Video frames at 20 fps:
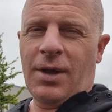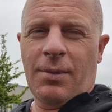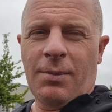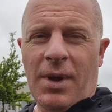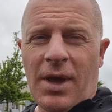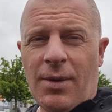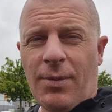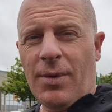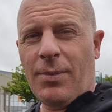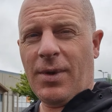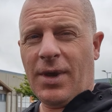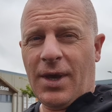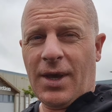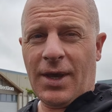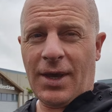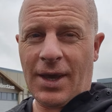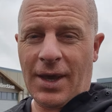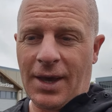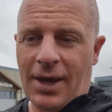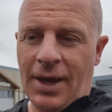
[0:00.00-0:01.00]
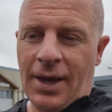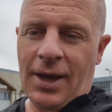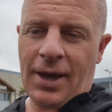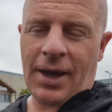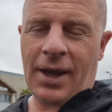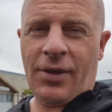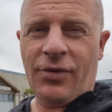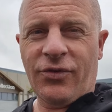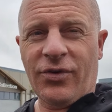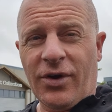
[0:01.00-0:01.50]
Maybe me
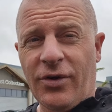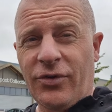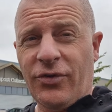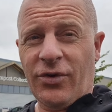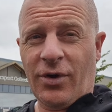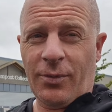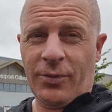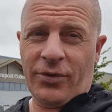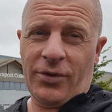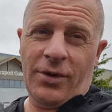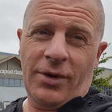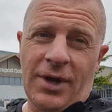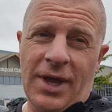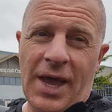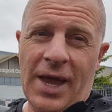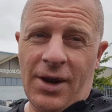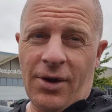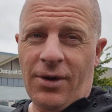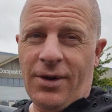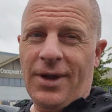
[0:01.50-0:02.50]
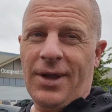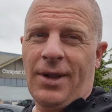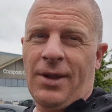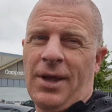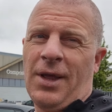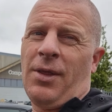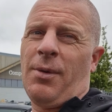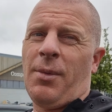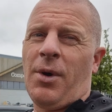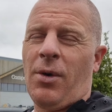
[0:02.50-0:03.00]
and charity shops are getting on at
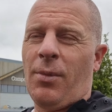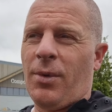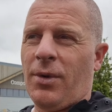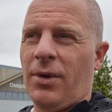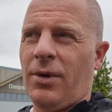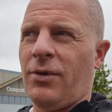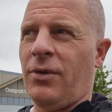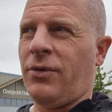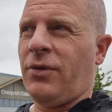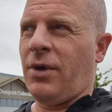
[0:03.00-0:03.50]
the moment.